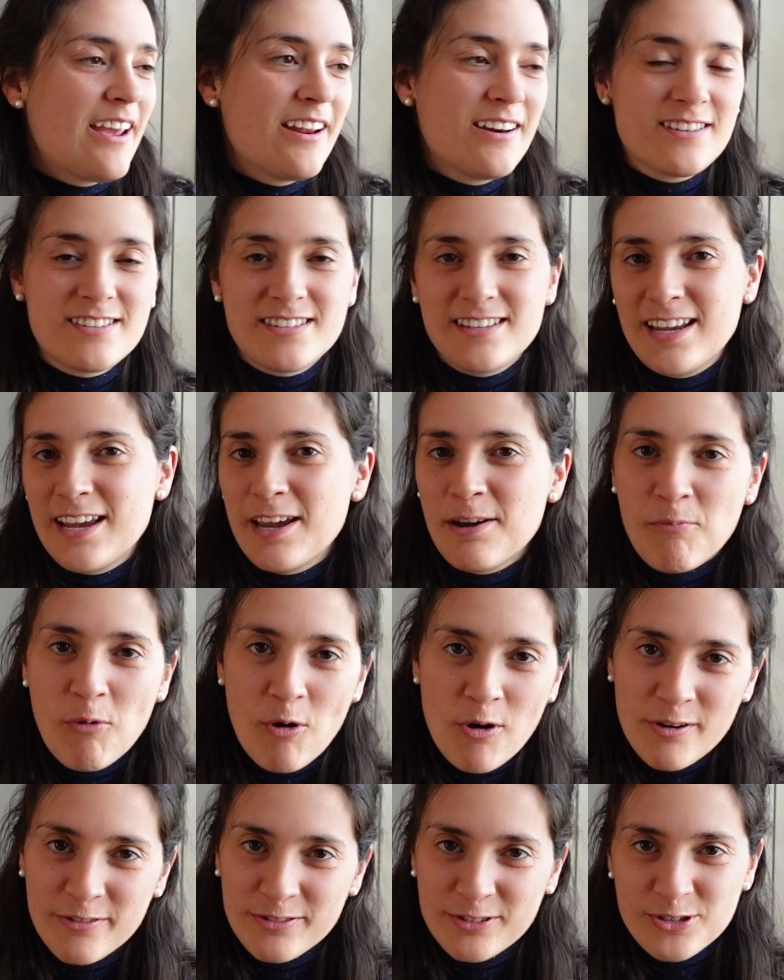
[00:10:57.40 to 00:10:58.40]
and seeing
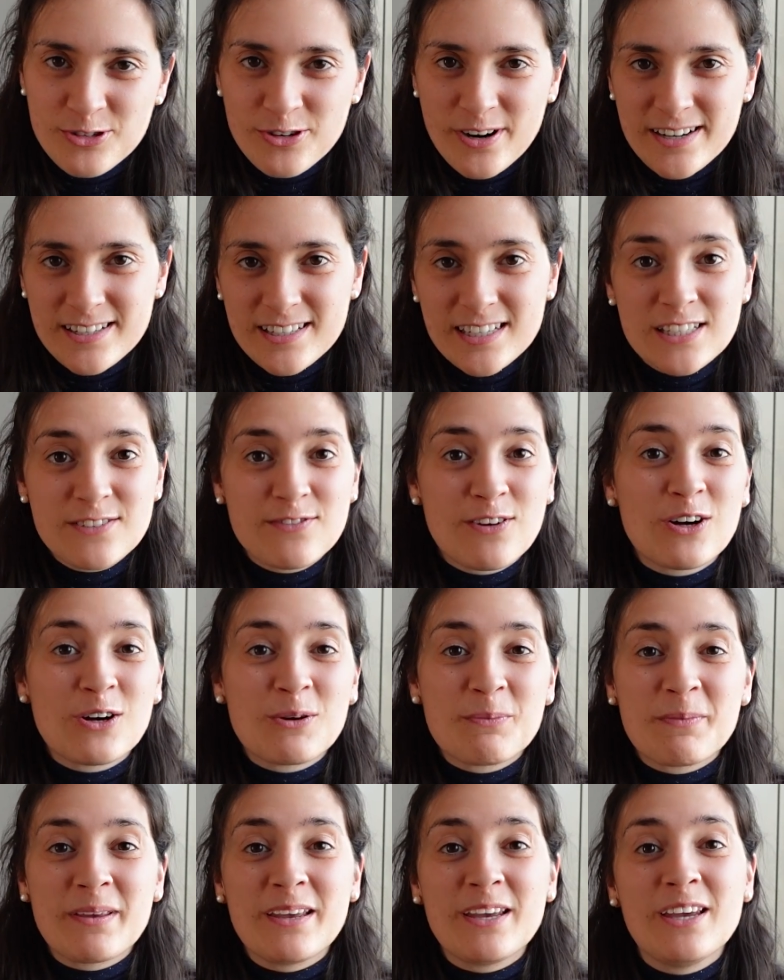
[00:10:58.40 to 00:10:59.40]
more of the dresses,
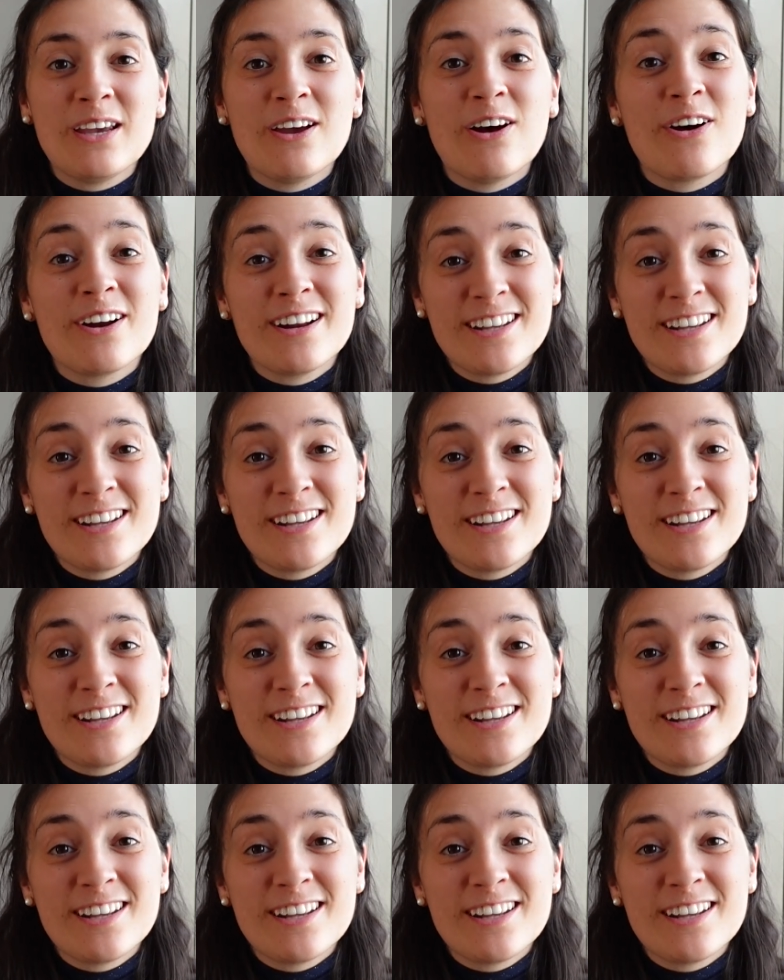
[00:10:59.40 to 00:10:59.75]
follow me on